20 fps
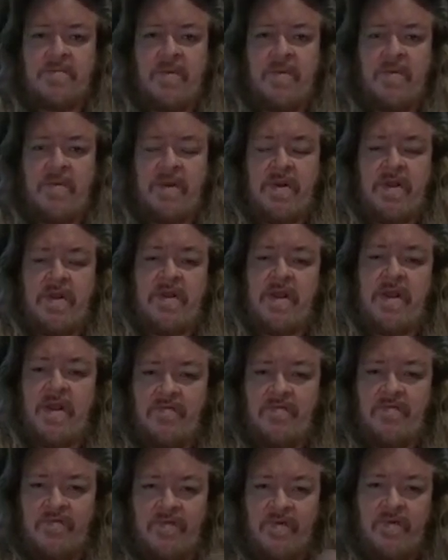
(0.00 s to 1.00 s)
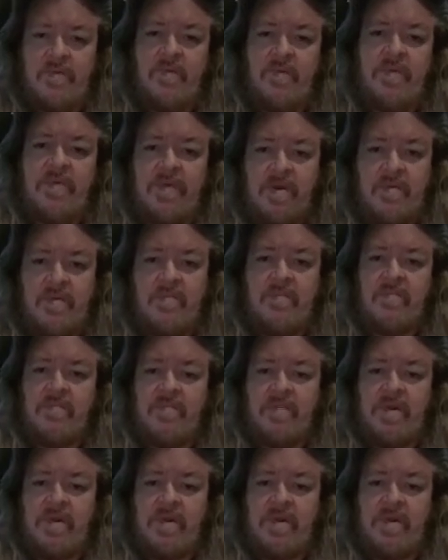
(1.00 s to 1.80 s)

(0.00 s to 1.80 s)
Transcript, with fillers: but we need to get filled with Him.